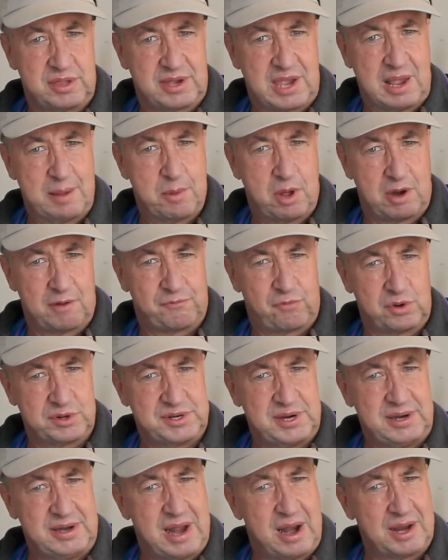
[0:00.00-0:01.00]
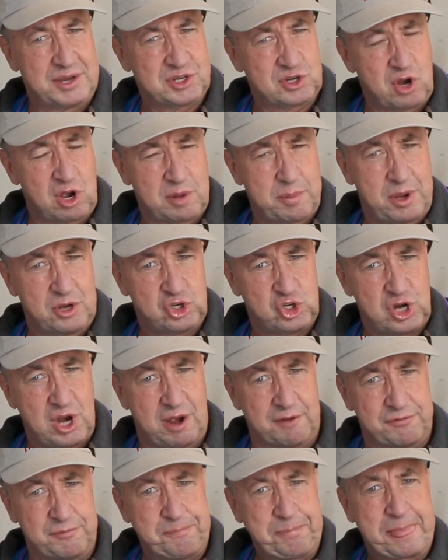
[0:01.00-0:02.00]
that came on at 14. Now let's talk about
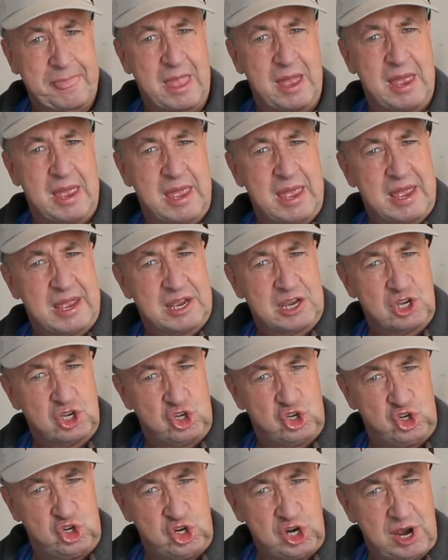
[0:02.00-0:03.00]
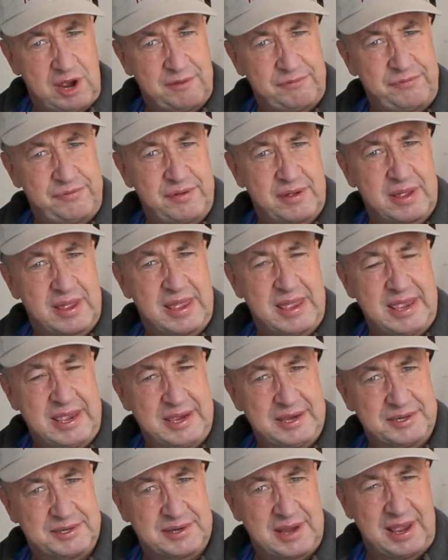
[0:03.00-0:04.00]
Jeff. Jeff
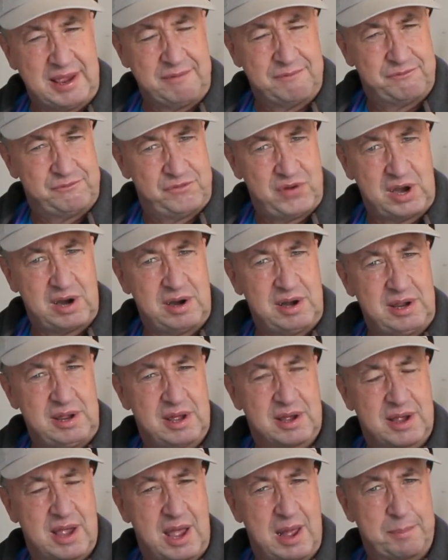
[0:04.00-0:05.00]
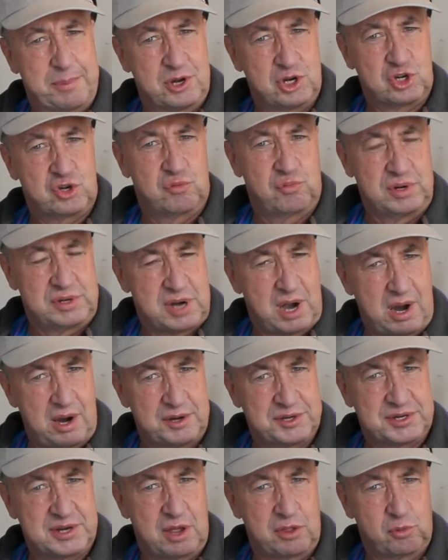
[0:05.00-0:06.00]
is a very accomplished
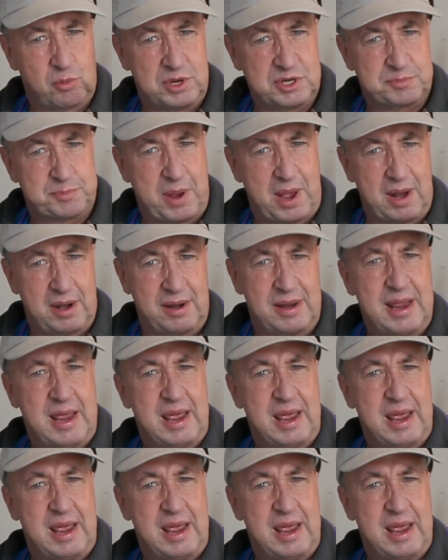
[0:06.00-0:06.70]
retired Southwest pilot.